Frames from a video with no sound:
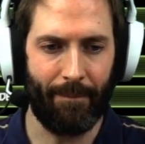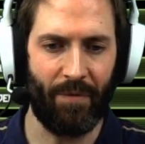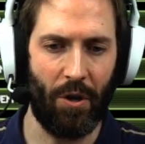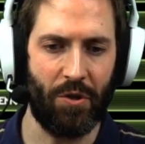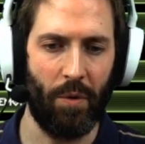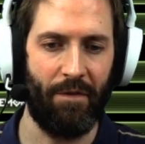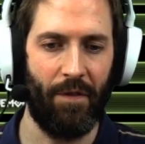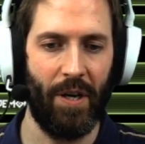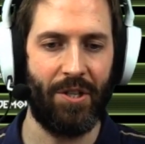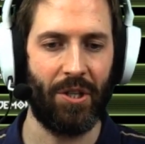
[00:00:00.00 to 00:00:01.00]
Those who have
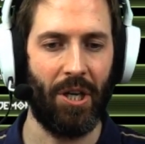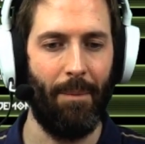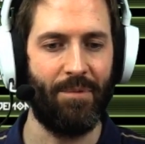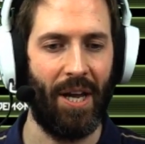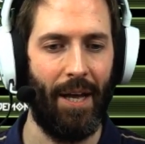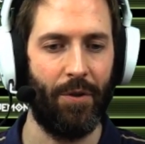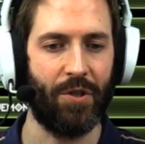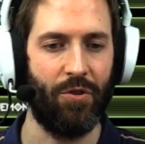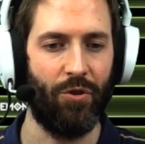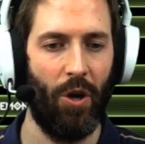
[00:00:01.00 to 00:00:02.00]
fully succumbed to hell's
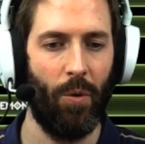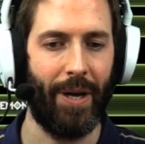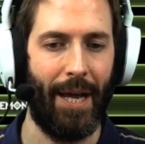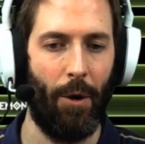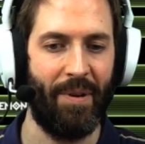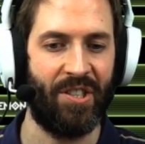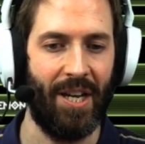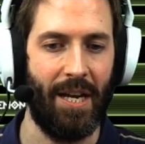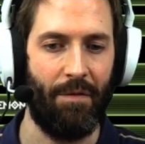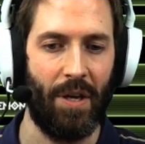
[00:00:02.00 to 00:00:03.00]
control cannot be
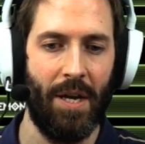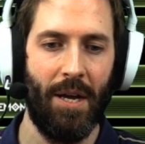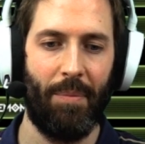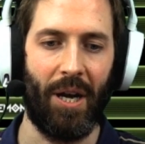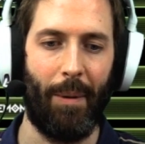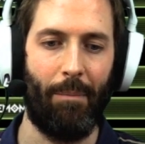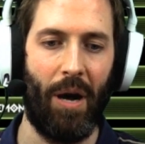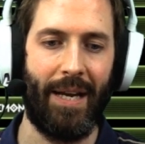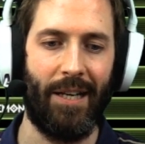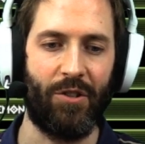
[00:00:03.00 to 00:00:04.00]
saved, becoming
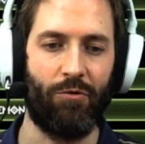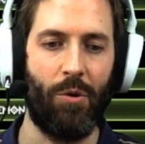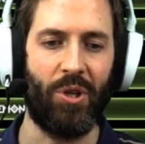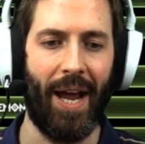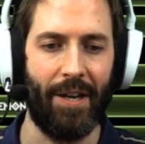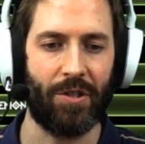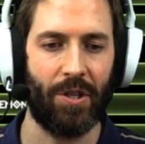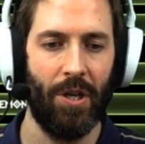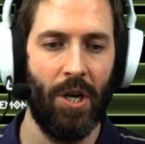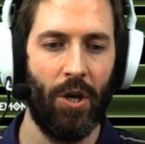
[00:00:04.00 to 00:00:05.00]
mindless,
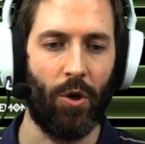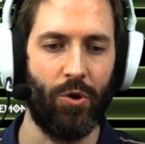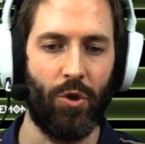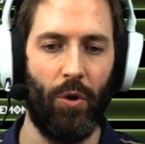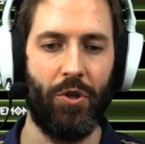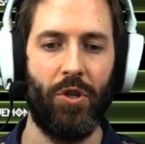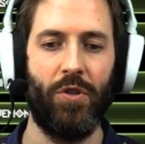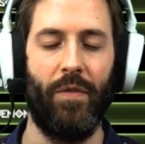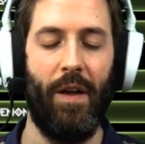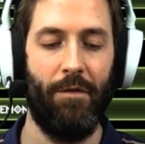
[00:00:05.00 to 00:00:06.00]
grotesque contortions
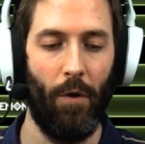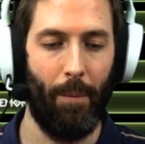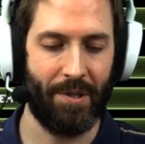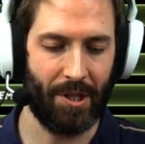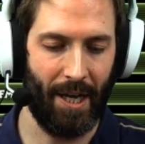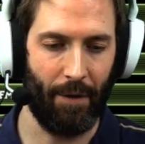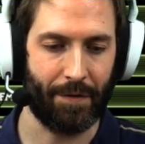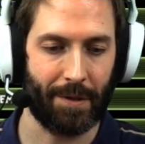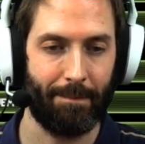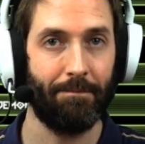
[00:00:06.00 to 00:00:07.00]
of their former selves.